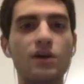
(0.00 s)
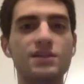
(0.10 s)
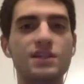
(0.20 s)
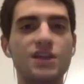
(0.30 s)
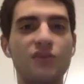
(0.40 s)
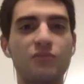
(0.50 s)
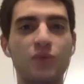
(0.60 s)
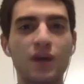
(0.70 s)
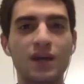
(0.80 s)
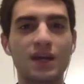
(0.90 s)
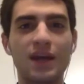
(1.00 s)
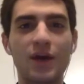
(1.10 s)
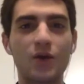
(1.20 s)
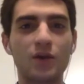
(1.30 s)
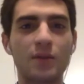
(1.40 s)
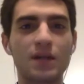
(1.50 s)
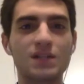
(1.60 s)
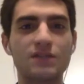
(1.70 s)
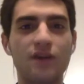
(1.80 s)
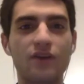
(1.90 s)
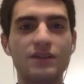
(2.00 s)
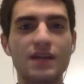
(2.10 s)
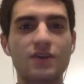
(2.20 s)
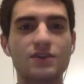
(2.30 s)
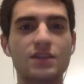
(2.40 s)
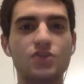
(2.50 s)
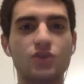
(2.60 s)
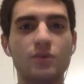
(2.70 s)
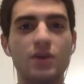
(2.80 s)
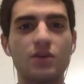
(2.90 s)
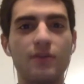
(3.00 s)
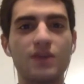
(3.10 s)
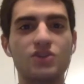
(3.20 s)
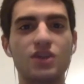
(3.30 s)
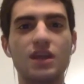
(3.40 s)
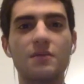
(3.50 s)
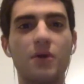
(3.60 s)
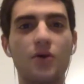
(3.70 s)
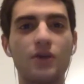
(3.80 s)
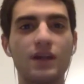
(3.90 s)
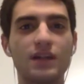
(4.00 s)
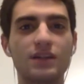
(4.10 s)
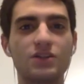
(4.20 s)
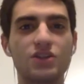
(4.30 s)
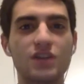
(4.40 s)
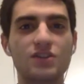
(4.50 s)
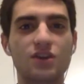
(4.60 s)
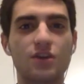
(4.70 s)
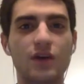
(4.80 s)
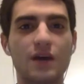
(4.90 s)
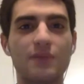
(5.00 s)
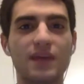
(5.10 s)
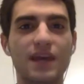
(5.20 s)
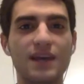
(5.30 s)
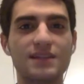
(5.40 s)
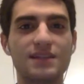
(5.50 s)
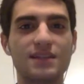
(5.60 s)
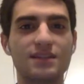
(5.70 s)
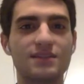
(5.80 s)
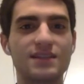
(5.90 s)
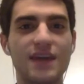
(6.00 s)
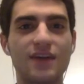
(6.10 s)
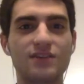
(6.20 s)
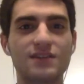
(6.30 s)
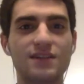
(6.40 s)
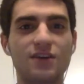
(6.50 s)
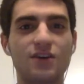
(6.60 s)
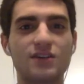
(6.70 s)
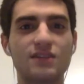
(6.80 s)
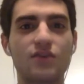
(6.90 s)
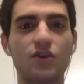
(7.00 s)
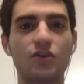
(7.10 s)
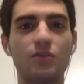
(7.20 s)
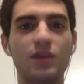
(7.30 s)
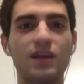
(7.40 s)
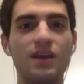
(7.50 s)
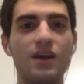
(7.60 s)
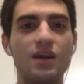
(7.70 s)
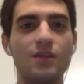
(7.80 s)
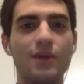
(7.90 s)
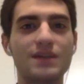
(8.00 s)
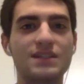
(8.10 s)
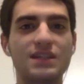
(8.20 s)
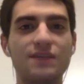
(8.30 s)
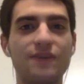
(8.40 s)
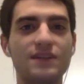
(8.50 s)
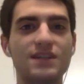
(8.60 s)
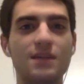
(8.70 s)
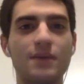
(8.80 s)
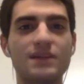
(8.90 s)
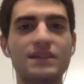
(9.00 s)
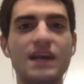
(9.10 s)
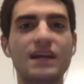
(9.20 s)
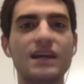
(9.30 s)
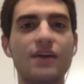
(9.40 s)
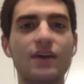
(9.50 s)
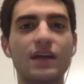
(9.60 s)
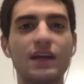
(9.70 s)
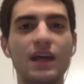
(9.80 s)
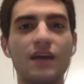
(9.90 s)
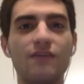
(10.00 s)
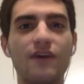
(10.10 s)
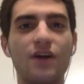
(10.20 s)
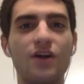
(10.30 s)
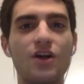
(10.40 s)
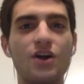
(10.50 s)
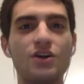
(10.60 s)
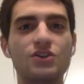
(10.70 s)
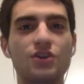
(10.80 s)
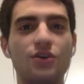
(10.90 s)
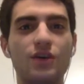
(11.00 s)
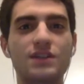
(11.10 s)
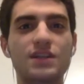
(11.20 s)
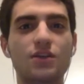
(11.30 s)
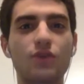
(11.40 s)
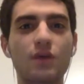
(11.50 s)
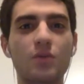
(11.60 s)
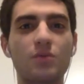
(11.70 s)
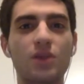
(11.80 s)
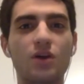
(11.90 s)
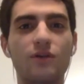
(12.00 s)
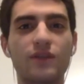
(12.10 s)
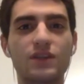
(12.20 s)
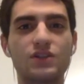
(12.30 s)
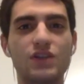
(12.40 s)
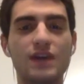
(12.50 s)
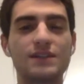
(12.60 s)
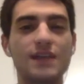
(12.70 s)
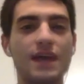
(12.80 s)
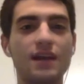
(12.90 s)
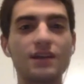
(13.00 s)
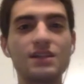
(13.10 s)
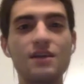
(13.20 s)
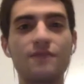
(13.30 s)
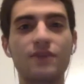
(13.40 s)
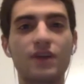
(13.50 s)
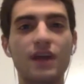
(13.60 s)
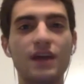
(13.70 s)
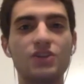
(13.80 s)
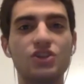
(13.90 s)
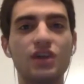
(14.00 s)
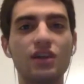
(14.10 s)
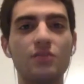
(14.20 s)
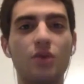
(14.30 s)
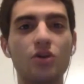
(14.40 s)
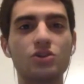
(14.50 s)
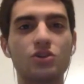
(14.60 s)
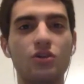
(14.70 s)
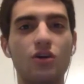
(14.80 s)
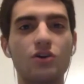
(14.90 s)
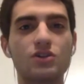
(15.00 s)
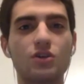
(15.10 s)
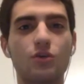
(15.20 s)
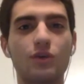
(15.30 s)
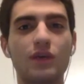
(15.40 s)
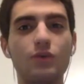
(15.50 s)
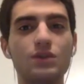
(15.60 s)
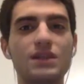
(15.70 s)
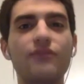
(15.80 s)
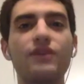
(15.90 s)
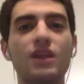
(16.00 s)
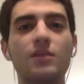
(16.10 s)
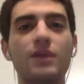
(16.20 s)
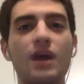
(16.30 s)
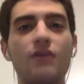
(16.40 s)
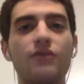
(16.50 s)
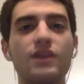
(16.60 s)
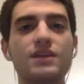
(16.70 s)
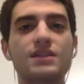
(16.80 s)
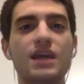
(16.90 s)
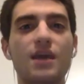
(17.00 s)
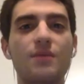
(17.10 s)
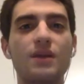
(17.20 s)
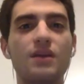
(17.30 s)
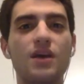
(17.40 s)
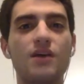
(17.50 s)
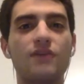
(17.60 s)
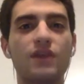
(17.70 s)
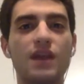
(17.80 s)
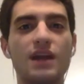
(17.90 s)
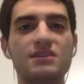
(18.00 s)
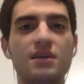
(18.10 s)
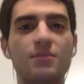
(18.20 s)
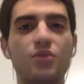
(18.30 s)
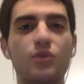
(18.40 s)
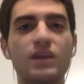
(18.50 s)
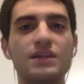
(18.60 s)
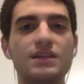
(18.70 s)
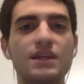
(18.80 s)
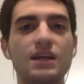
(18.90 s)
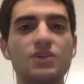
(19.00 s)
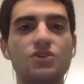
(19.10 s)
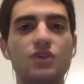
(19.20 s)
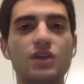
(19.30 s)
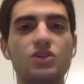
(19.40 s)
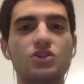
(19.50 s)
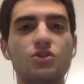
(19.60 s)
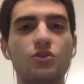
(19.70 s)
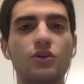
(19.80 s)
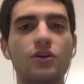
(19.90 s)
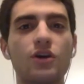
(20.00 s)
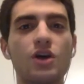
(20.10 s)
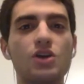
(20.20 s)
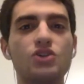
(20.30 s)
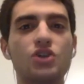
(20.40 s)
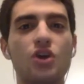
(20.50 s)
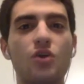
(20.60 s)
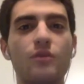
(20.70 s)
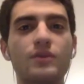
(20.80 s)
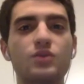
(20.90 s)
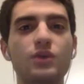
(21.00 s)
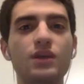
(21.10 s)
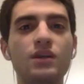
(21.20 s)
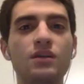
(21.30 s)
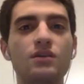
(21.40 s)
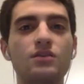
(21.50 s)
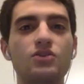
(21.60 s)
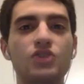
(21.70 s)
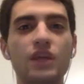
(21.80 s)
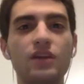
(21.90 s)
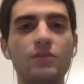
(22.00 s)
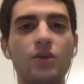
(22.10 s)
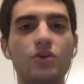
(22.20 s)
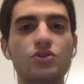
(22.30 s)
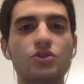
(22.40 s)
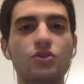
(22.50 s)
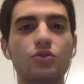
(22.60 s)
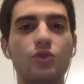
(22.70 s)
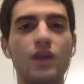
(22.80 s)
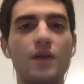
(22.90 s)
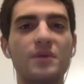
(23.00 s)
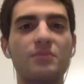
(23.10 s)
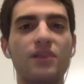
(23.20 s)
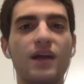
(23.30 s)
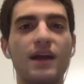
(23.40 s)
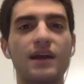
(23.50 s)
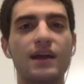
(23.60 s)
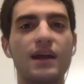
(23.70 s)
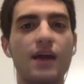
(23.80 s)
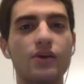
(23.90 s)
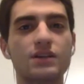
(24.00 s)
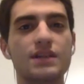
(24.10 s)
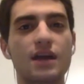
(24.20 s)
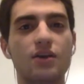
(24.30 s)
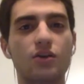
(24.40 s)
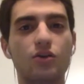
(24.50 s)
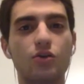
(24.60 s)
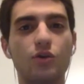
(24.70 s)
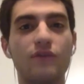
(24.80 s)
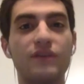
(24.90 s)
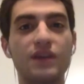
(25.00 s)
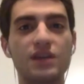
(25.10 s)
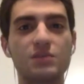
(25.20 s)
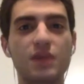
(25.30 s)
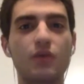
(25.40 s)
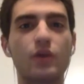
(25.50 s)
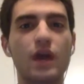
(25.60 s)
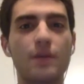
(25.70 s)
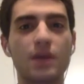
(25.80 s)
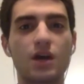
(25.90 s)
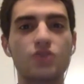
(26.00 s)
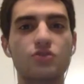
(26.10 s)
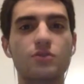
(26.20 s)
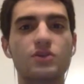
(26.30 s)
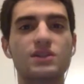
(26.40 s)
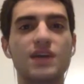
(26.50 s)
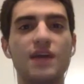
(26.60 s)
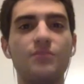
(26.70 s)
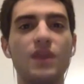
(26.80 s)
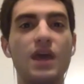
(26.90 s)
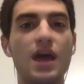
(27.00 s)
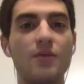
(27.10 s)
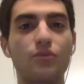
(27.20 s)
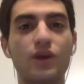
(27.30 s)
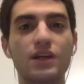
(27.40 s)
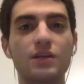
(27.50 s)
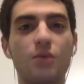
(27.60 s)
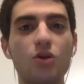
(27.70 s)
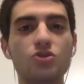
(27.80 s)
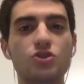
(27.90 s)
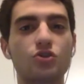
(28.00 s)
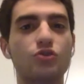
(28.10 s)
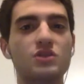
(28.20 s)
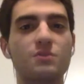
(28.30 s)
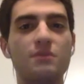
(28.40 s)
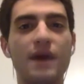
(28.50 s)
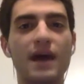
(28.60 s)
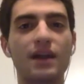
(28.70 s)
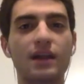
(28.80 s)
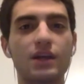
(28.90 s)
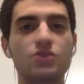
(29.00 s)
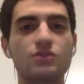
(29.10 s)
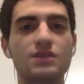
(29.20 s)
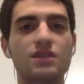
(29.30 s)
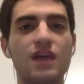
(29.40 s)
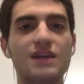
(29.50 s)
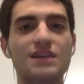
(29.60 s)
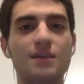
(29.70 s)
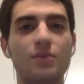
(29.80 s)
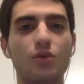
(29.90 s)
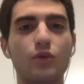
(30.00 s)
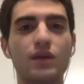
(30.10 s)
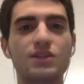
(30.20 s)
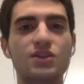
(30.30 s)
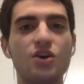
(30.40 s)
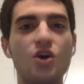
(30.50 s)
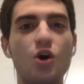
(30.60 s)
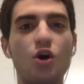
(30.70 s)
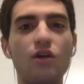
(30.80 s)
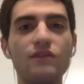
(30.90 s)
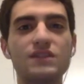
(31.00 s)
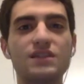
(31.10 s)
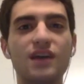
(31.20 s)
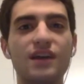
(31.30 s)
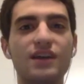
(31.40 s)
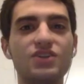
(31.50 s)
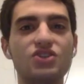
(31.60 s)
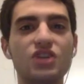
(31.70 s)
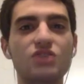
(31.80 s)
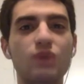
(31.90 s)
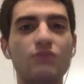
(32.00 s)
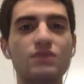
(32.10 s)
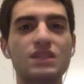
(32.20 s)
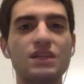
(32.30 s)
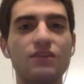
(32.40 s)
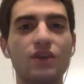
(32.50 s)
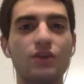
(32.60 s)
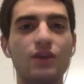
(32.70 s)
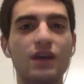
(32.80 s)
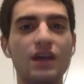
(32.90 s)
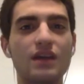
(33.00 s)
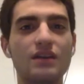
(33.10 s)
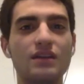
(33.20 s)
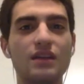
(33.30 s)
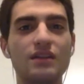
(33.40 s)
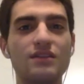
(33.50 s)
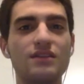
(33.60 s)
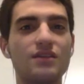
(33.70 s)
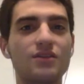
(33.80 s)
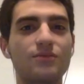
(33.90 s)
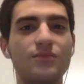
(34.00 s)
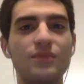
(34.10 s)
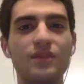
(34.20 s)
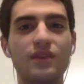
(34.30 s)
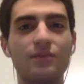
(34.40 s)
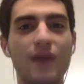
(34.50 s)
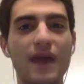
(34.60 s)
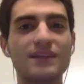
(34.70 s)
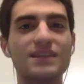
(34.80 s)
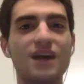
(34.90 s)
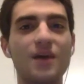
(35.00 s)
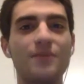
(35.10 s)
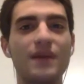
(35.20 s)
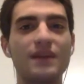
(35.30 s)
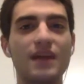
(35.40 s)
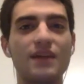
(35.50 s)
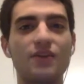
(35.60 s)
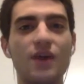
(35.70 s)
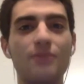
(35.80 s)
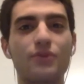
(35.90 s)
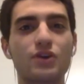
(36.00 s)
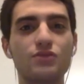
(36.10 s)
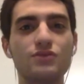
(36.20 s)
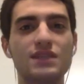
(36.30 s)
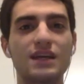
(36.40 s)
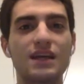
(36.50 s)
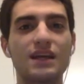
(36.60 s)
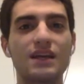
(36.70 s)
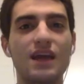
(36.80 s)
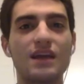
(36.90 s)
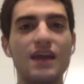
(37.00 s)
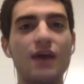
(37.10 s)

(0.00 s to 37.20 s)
it's a tough break, and not only because of Eric Decker's injury, but you mentioned the opponent that the Jets are going up against. The Seattle Seahawks have arguably the best defense and the best secondary in the NFL. So it's an incredible blow for the Jets. And let's not forget, Jalen Marshall also, he will definitely be out for this game. And for the next couple of weeks, he injured his shoulder. So between Jalen Marshall, who will not be playing, and Eric Decker, who, if he does play, will not be 100%, and Brandon Marshall, who has been battling injuries the last couple of weeks, all of a sudden, this Jets wide receiver unit, they're banged up and they're not producing, and that